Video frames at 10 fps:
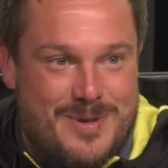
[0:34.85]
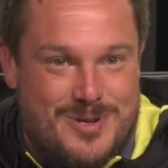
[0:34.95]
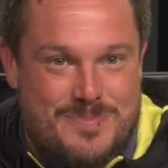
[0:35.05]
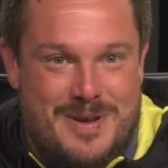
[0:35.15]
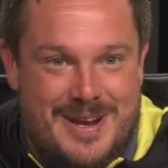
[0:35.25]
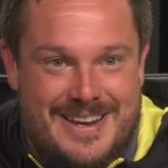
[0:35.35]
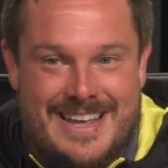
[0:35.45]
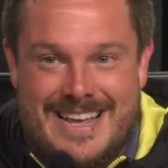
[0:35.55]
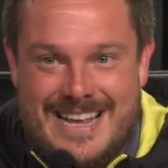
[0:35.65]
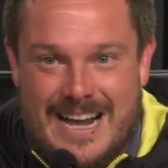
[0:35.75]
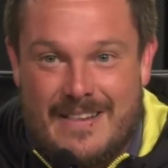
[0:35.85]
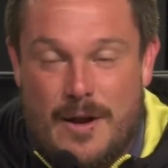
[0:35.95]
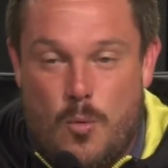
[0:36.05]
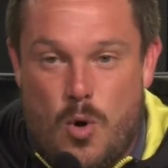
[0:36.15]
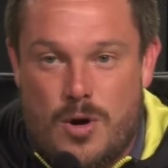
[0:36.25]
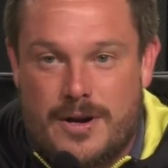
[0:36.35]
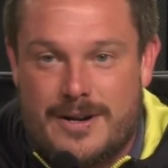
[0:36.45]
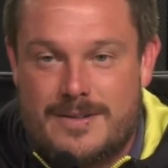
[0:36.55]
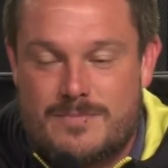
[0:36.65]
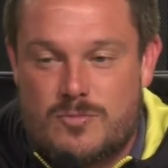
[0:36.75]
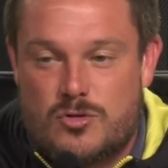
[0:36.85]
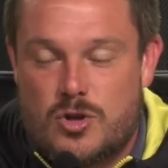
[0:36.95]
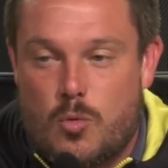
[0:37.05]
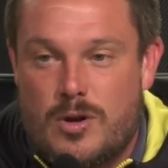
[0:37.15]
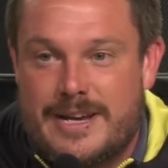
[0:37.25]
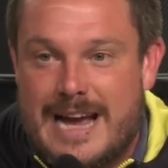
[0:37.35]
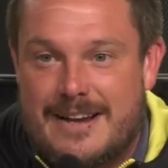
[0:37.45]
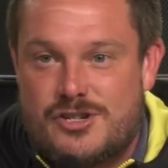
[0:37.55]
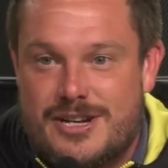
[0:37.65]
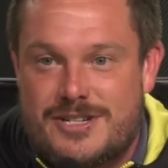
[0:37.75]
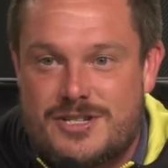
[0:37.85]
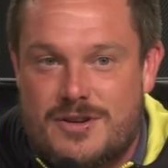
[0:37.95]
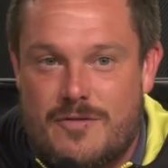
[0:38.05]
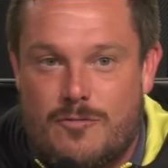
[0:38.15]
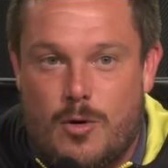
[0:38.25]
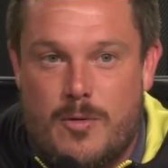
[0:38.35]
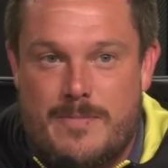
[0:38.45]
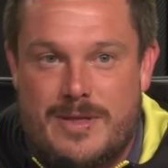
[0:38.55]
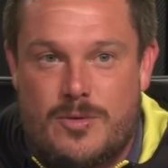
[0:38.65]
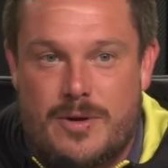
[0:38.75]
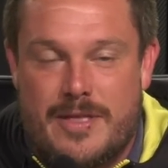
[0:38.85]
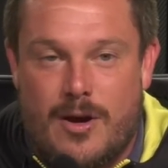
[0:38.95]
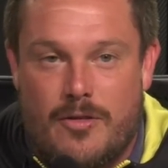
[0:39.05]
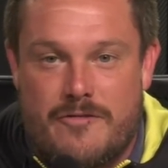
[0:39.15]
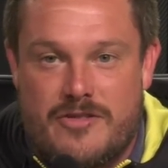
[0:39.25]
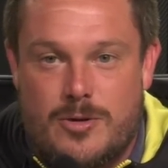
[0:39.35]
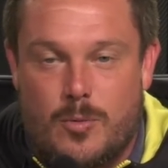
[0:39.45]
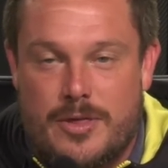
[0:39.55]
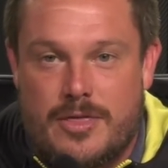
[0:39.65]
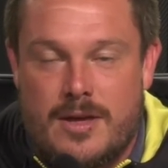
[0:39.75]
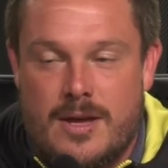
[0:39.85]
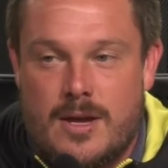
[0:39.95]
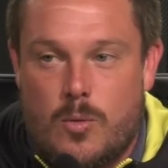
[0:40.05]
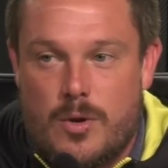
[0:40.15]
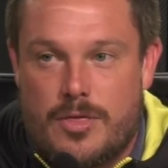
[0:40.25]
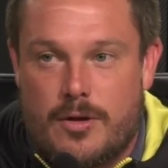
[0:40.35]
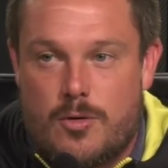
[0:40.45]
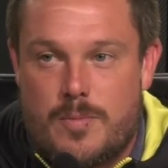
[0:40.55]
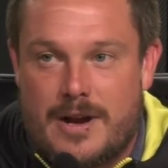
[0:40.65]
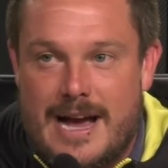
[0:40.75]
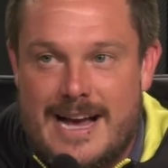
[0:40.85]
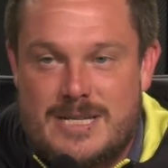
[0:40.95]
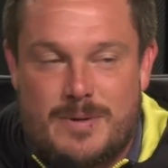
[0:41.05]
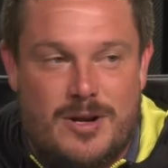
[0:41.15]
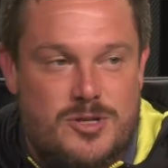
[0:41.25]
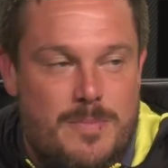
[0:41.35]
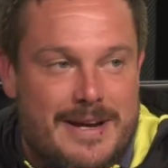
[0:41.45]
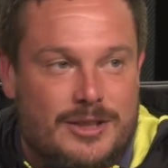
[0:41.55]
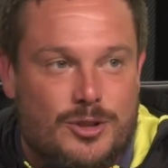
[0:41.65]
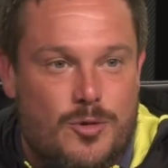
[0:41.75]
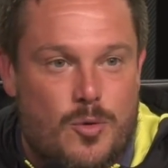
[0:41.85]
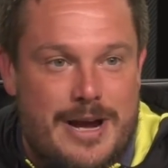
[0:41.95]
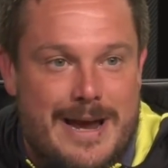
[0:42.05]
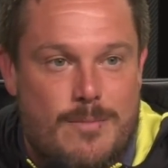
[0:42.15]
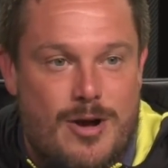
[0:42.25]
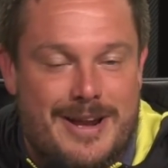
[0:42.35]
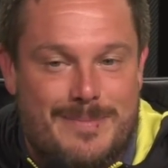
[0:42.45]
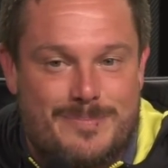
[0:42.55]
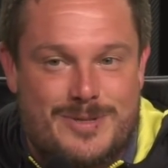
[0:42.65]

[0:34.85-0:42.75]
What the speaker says: You know, it's been a lot of work, and so really conscientious of what we've been doing there on the field with a group of guys, but also making sure that we're game ready.